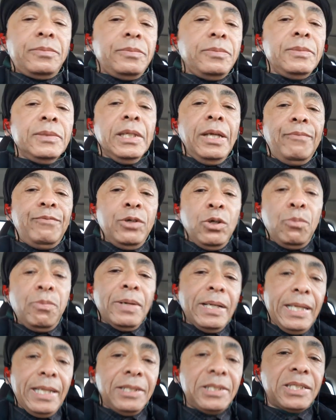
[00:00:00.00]
if you
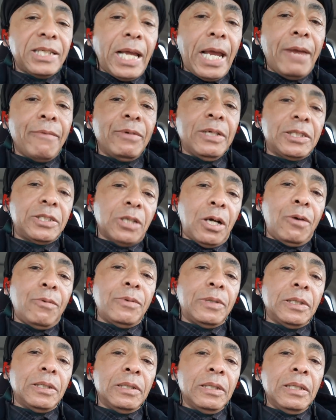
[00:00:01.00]
believe slavery is
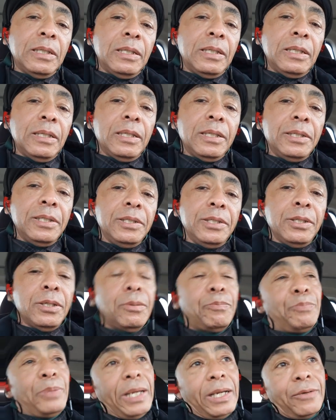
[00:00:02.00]
over, you're a
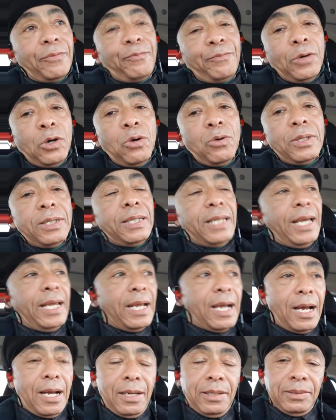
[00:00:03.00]
bigger fool than they
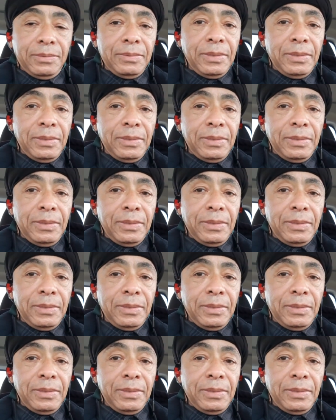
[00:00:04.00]
are.